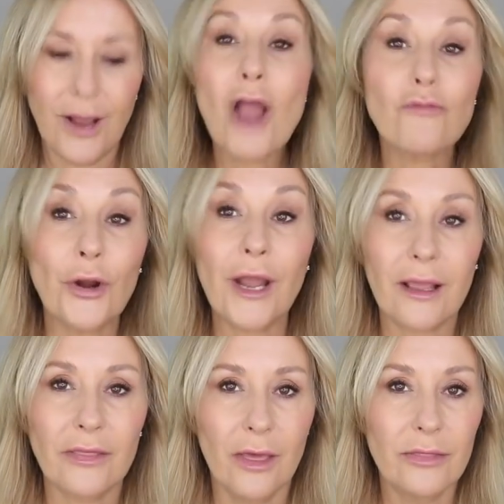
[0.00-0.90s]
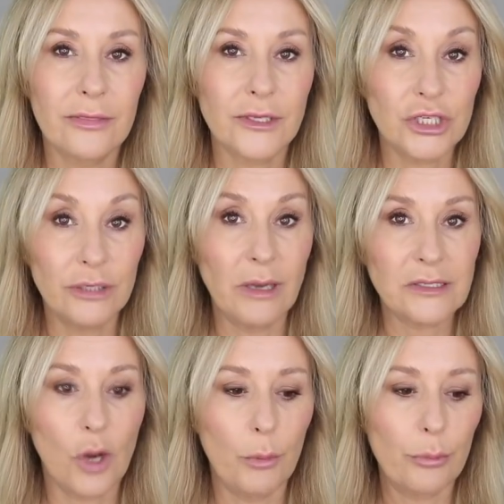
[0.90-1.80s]
Ironic that the two
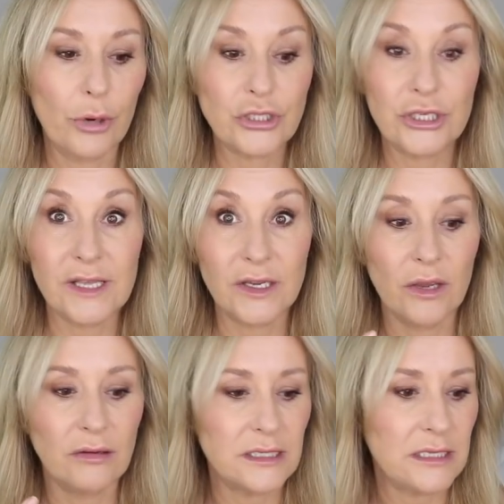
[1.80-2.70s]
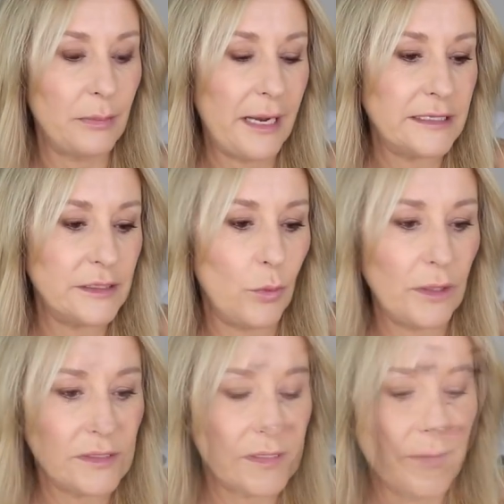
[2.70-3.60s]
most common brushes I use are double-ended
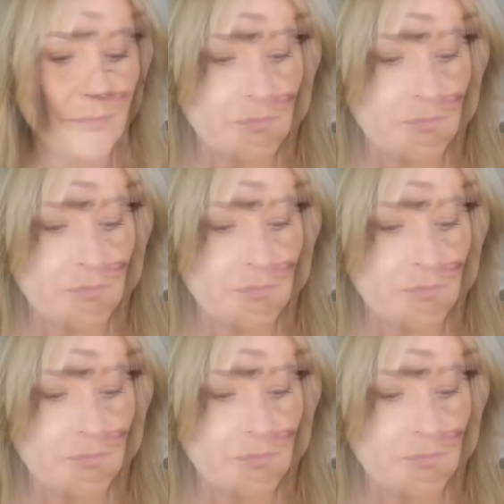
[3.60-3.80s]
ones.